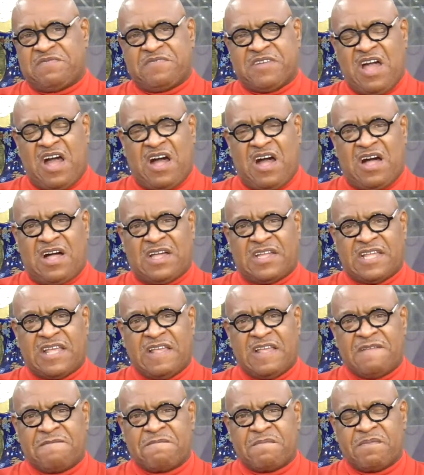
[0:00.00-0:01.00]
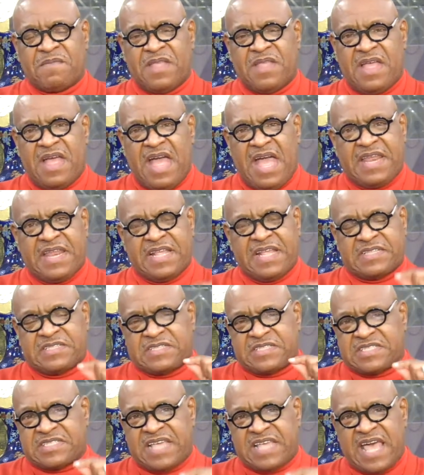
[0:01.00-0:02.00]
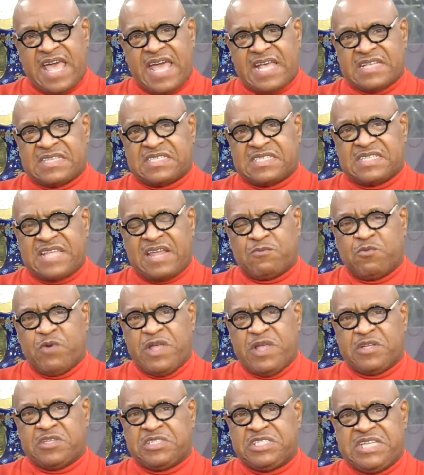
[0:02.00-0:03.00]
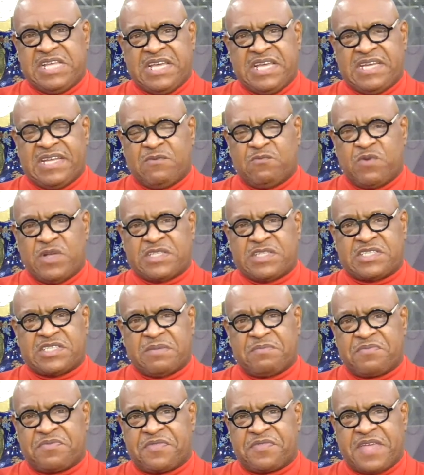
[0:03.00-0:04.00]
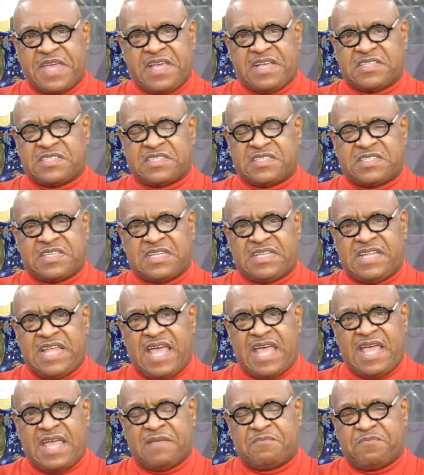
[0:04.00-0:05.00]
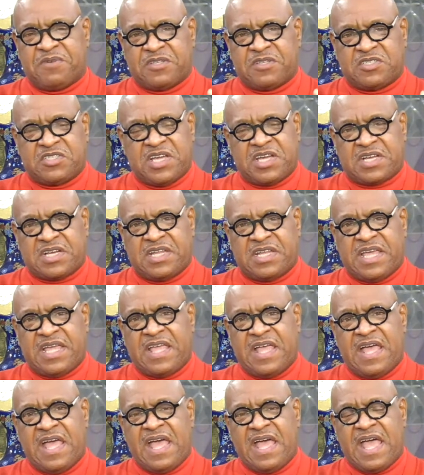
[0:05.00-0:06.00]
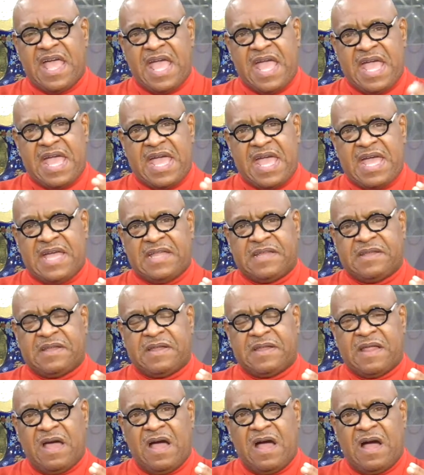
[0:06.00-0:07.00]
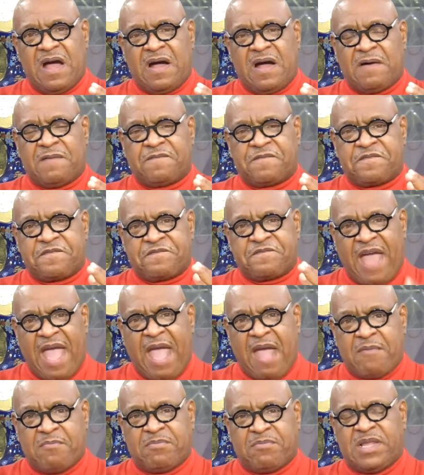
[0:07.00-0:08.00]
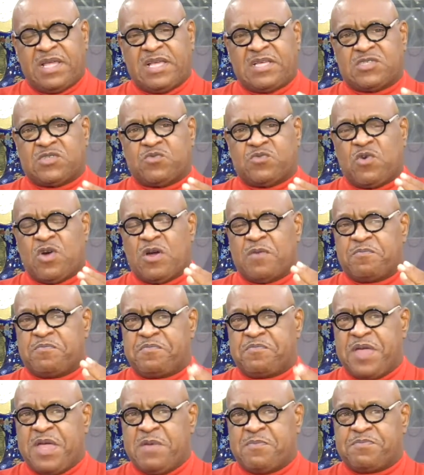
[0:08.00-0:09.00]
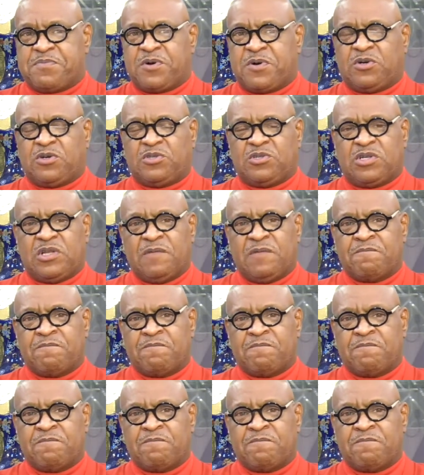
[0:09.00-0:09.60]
God. And it says that we're dealing with some things today, particularly in uh, families where people